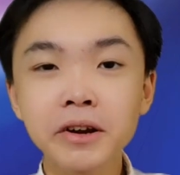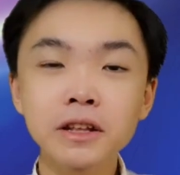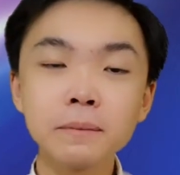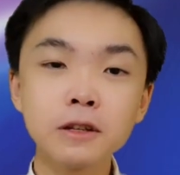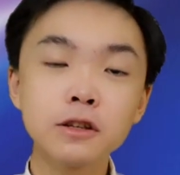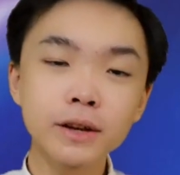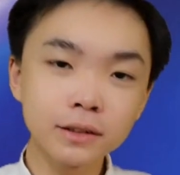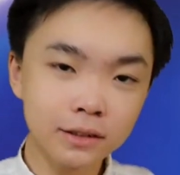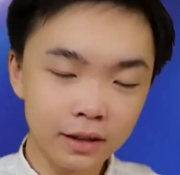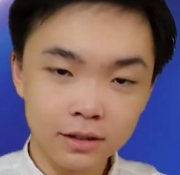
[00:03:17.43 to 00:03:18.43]
going to be doing
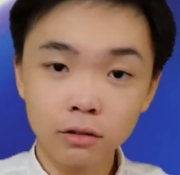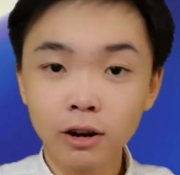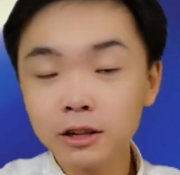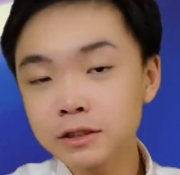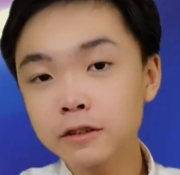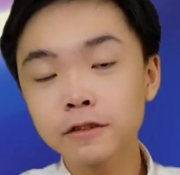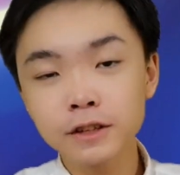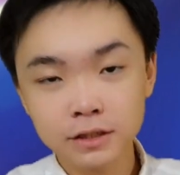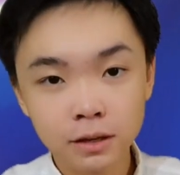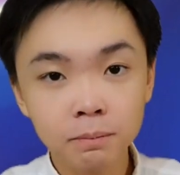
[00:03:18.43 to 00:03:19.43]
today is a relatively
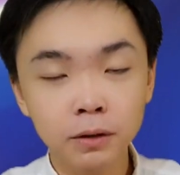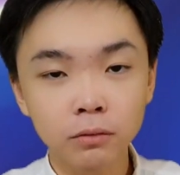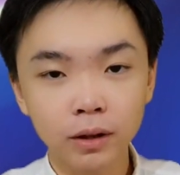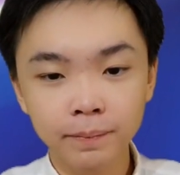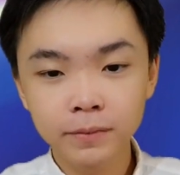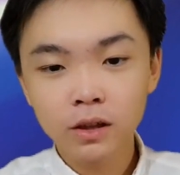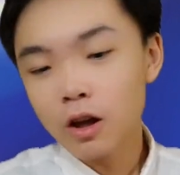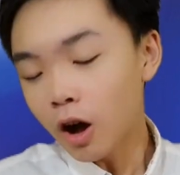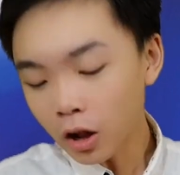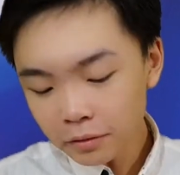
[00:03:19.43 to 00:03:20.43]
simple one.
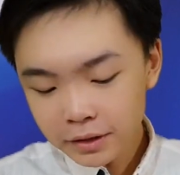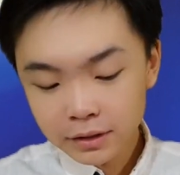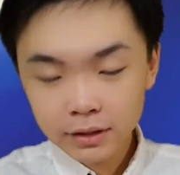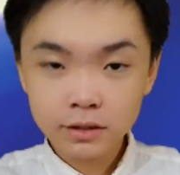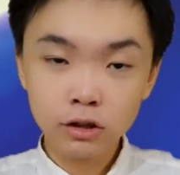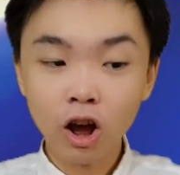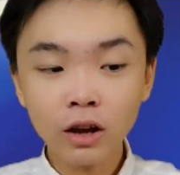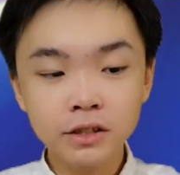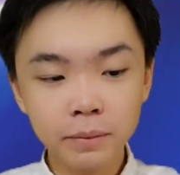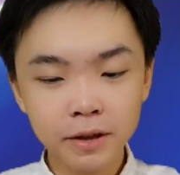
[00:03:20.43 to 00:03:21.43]
All we need is an
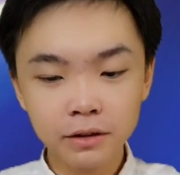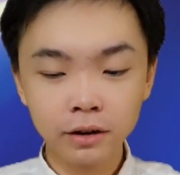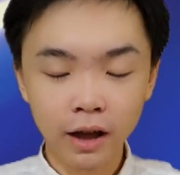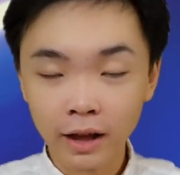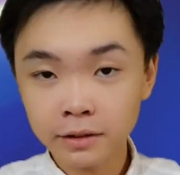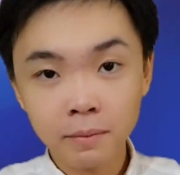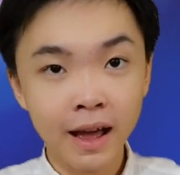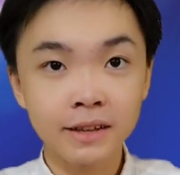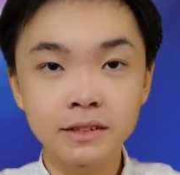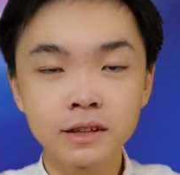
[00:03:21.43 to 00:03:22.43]
oximeter and a
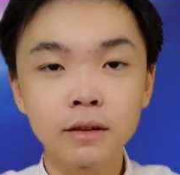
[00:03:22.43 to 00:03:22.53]
mask.